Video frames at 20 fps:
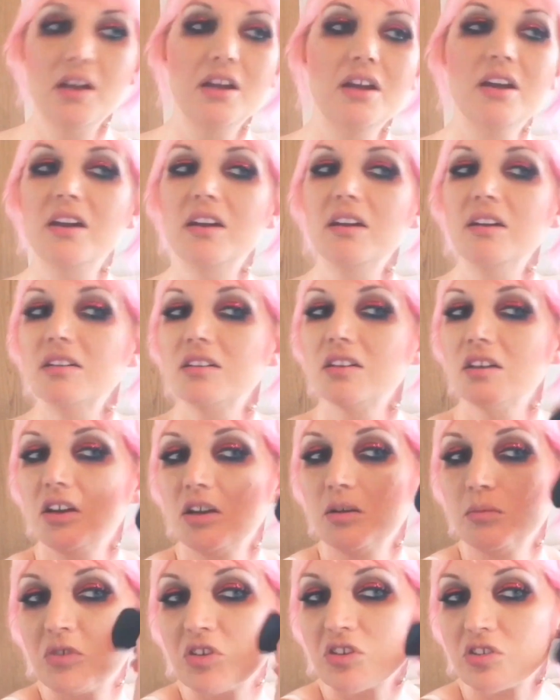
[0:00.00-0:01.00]
And
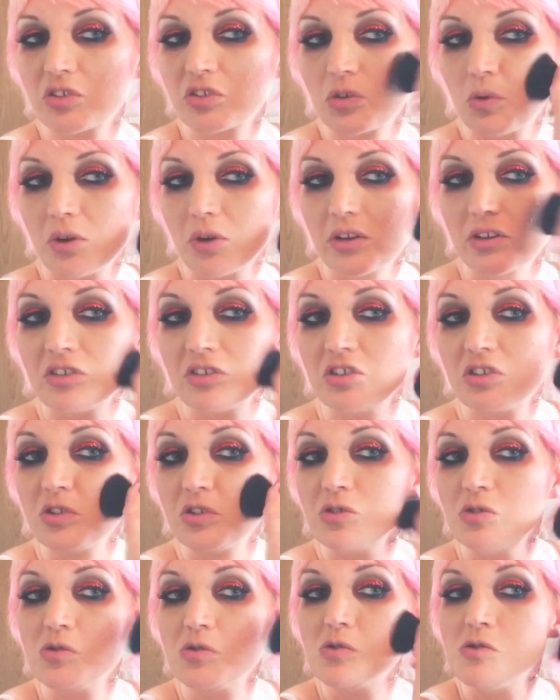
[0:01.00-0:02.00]
I'm just going
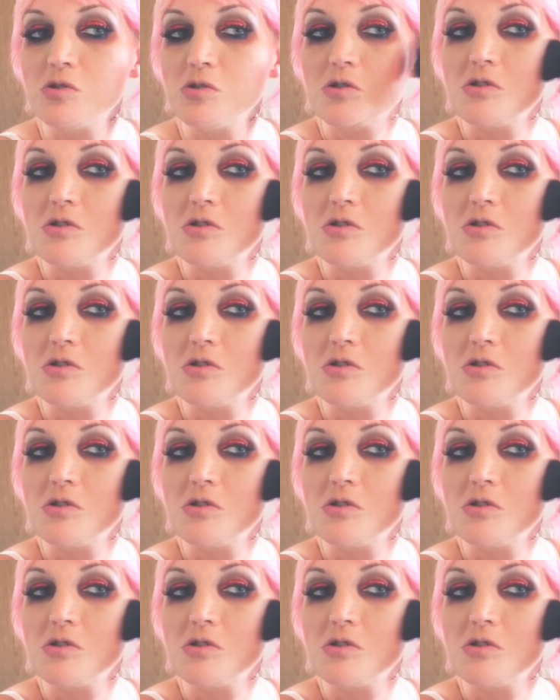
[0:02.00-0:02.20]
to